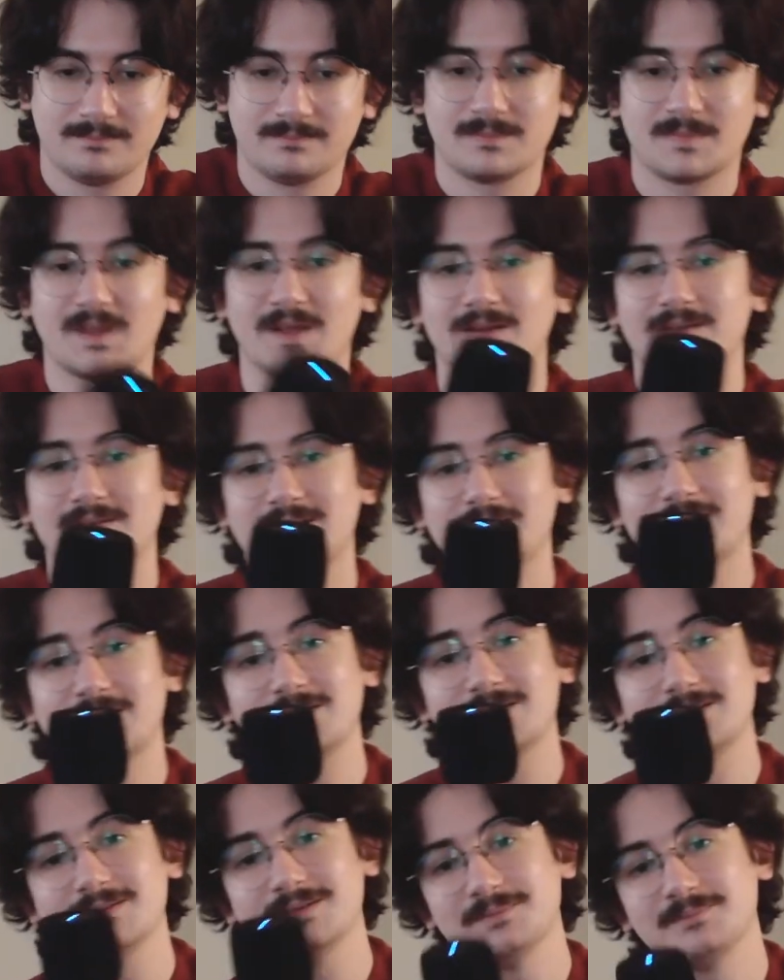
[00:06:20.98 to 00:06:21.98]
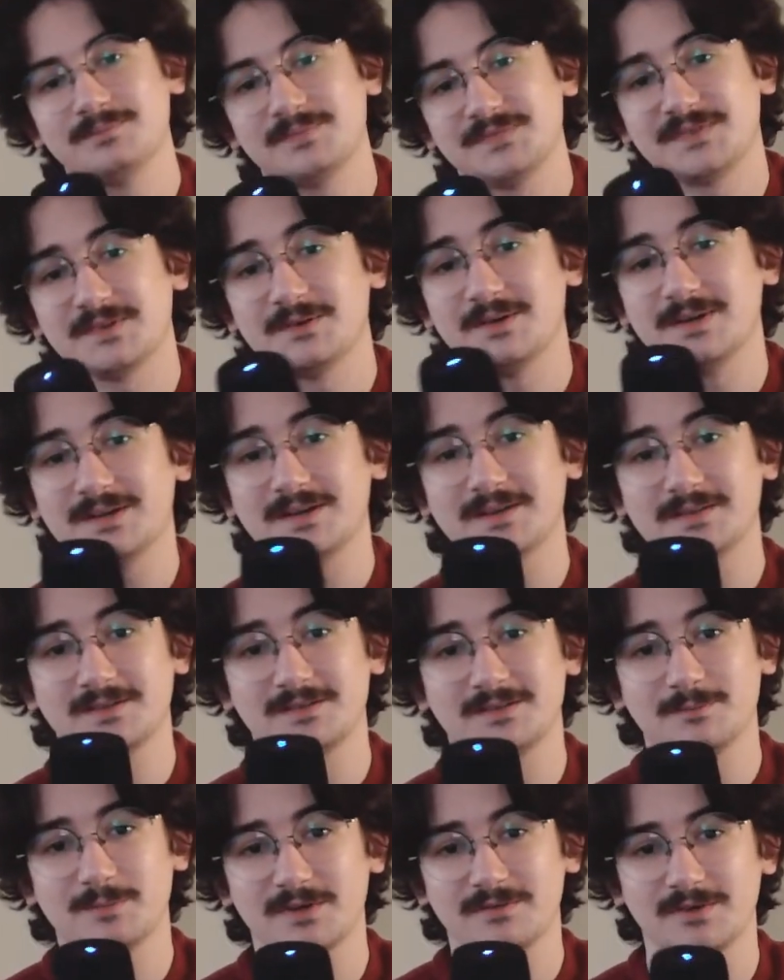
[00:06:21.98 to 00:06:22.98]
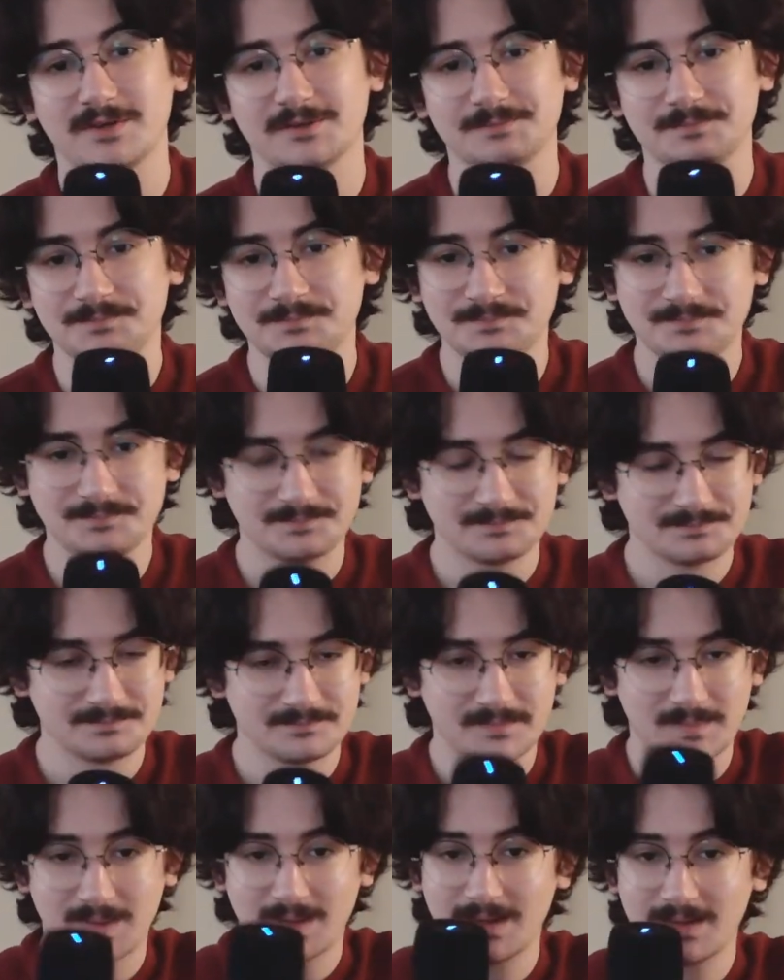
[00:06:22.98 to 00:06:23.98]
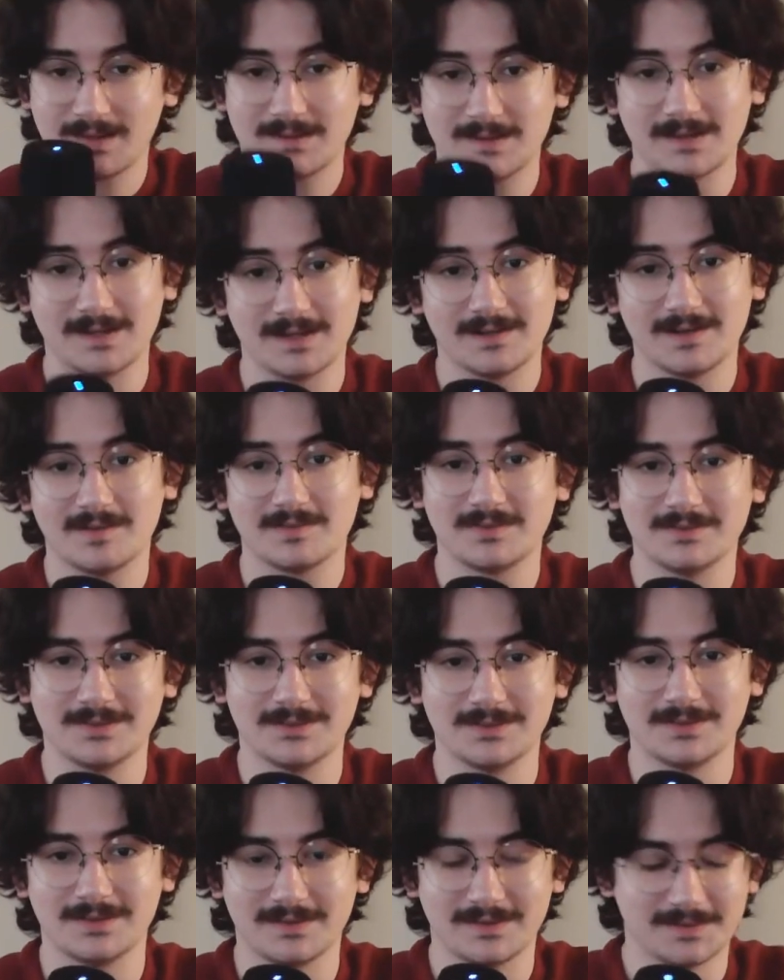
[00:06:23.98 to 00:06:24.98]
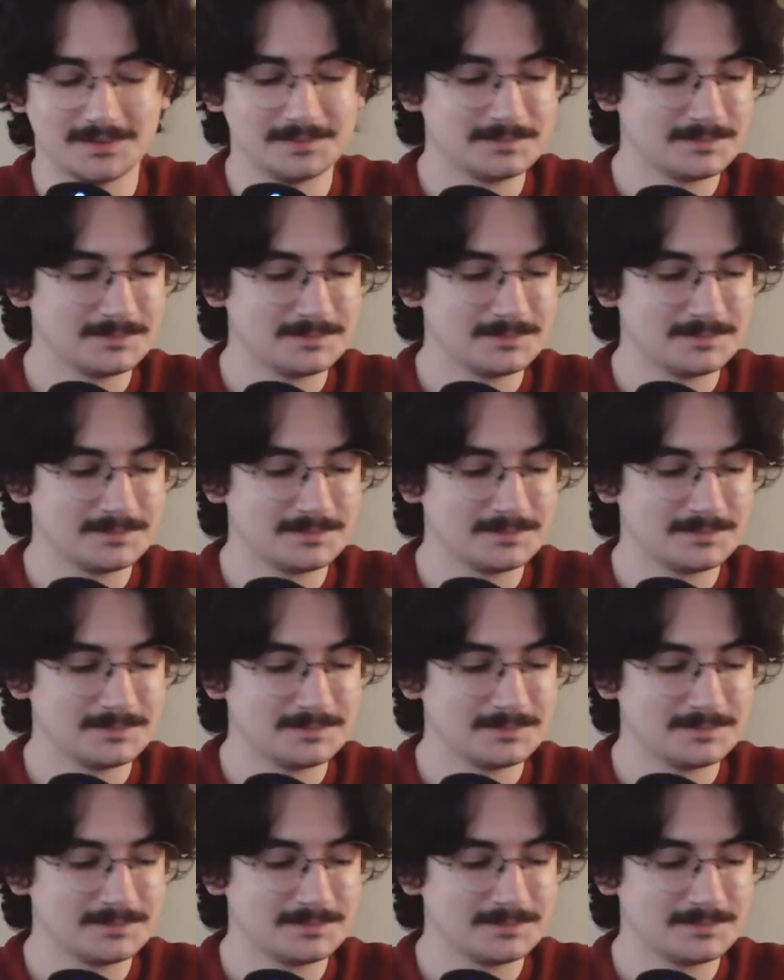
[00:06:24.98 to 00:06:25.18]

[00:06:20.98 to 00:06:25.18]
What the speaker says: And it's that easy. It's already connected to my phone. Didn't even have to do anything.